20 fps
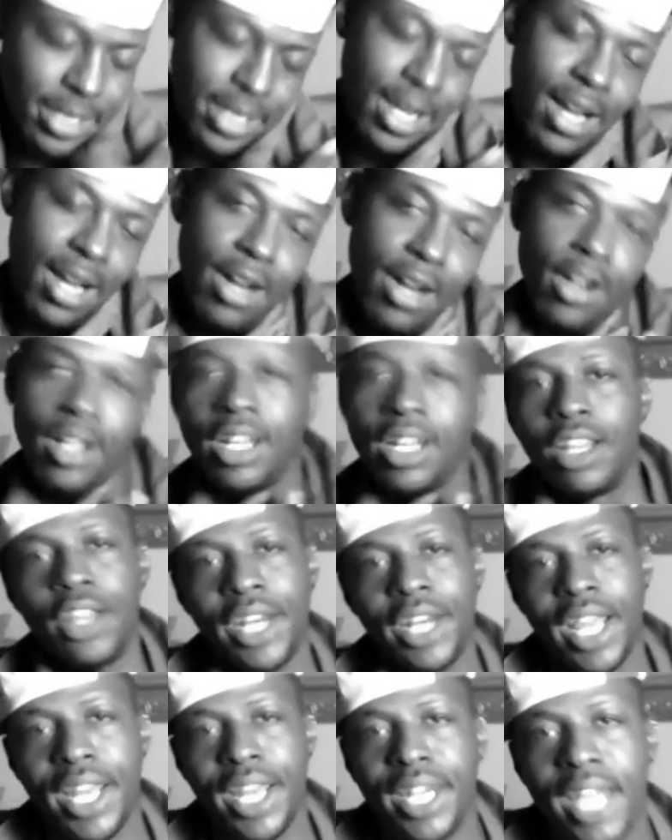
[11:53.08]
her all
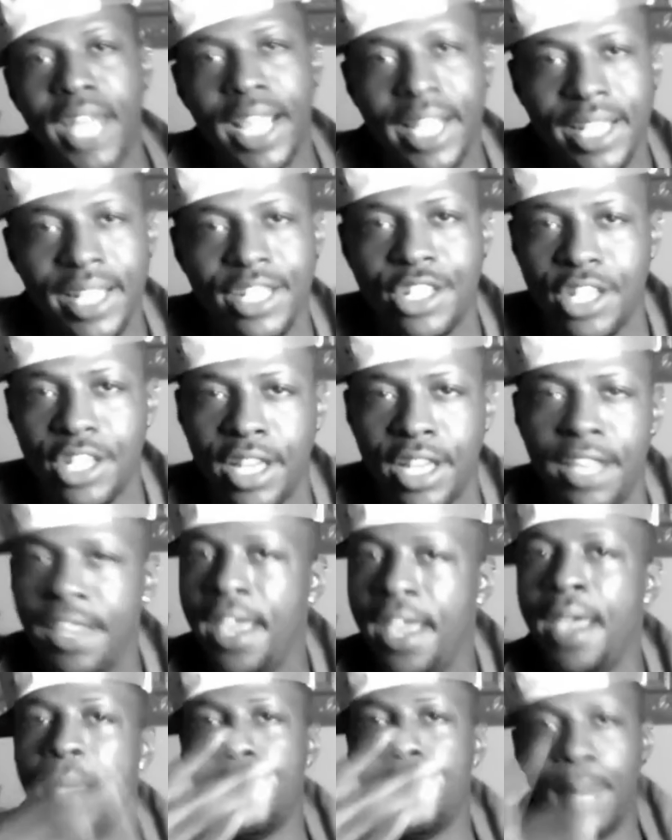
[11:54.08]
on her neck and shit.
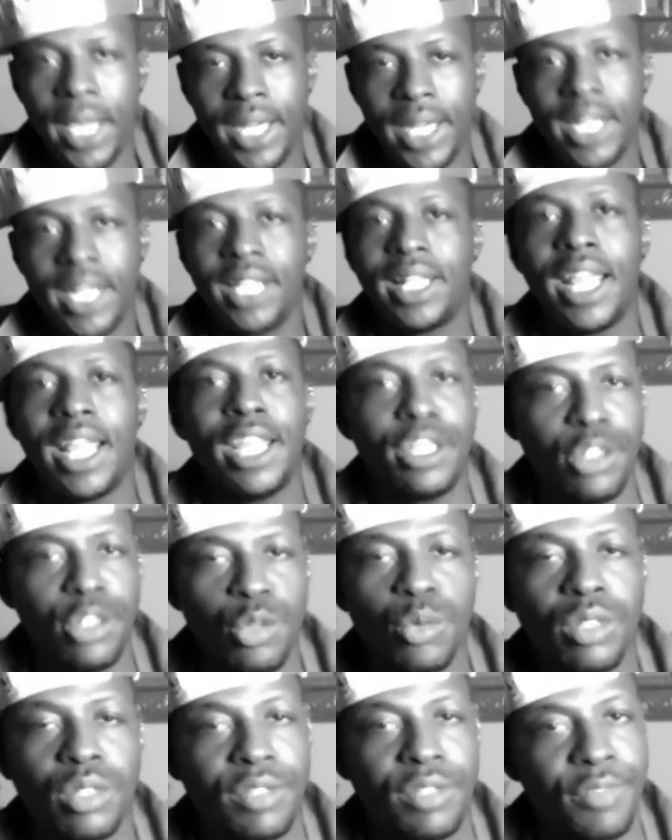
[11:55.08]
Made her think
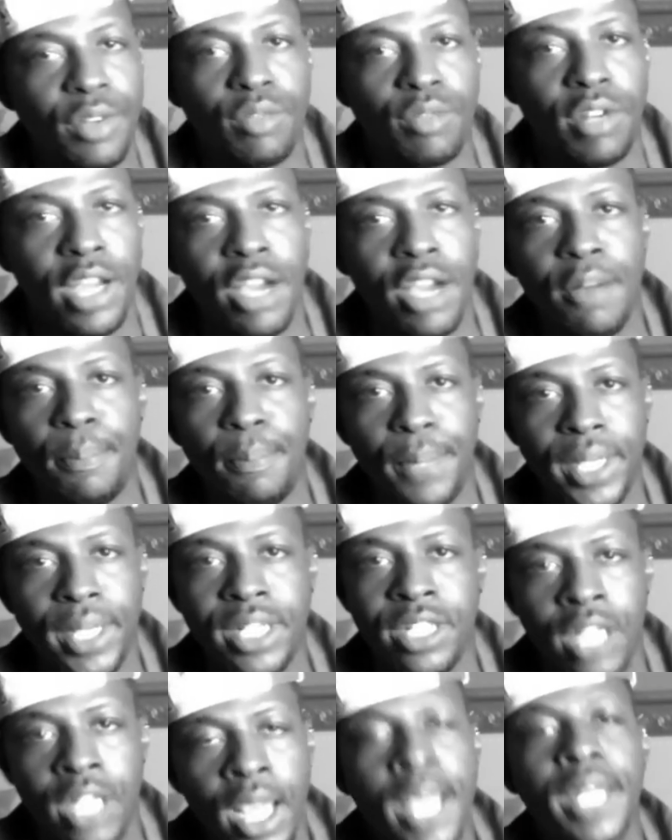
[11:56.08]
you was for real,
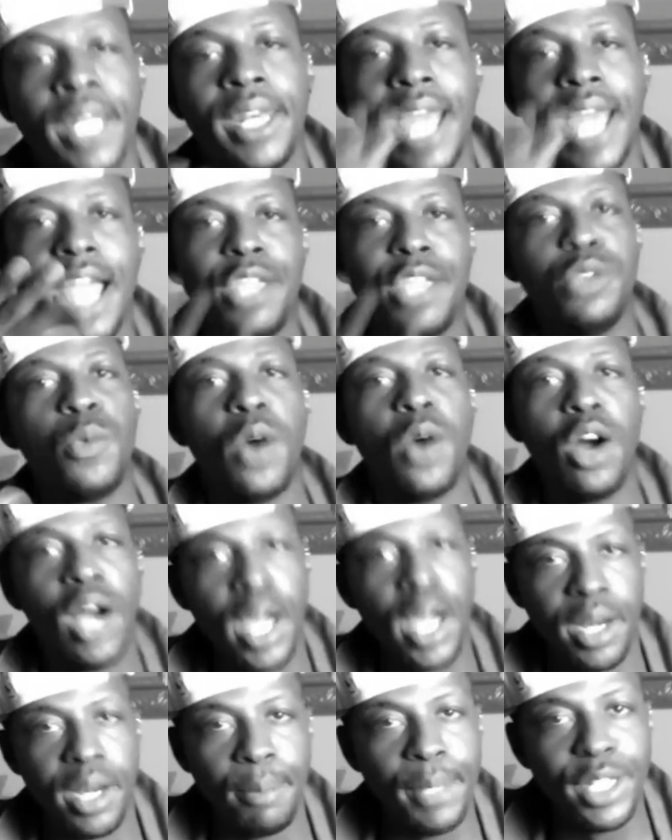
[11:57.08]
bitch. Now you
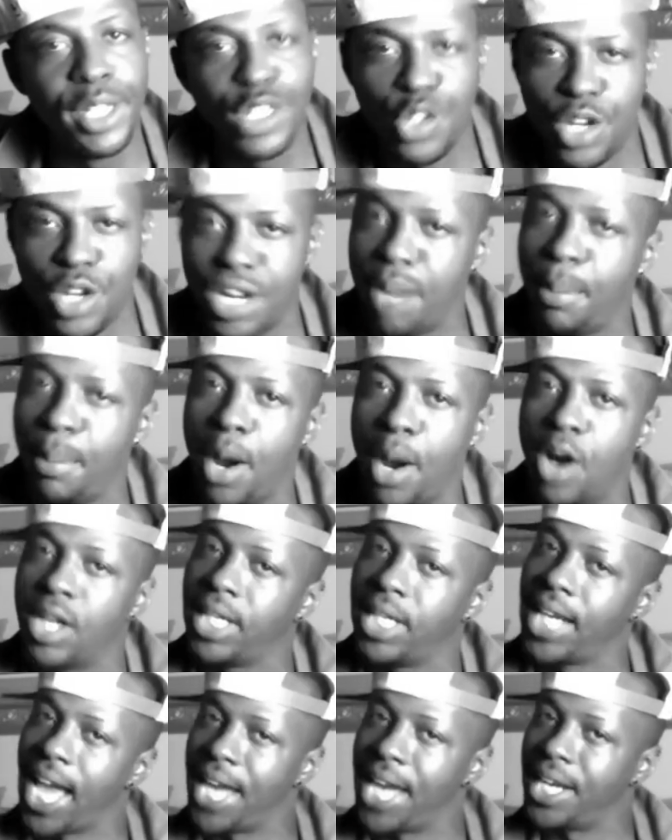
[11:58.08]
want her to meet you in the park
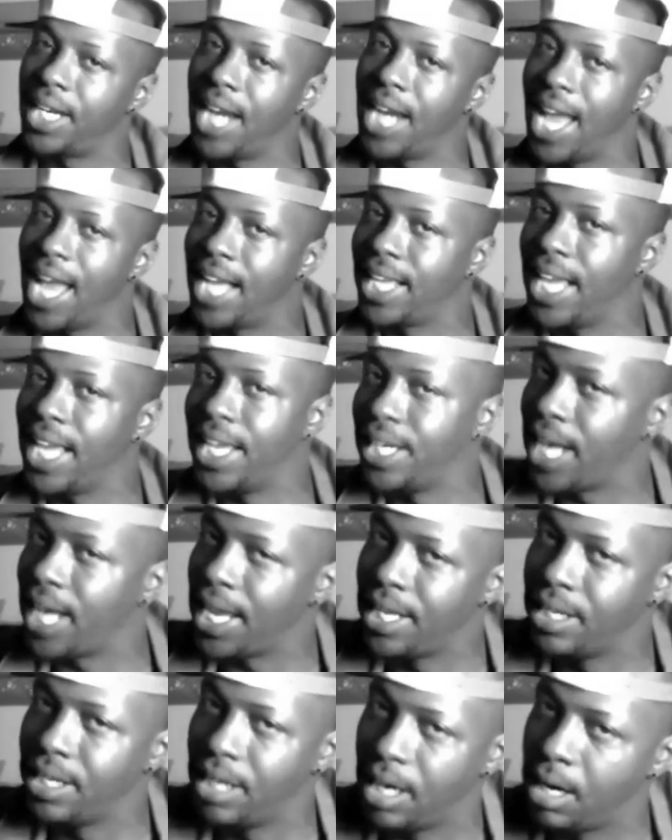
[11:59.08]
9 o'clock at
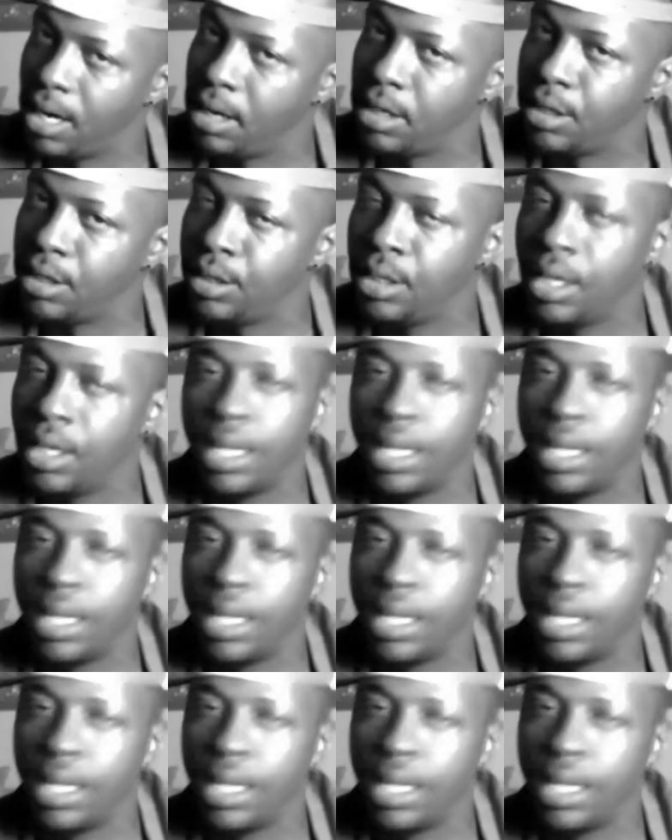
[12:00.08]
night, girl.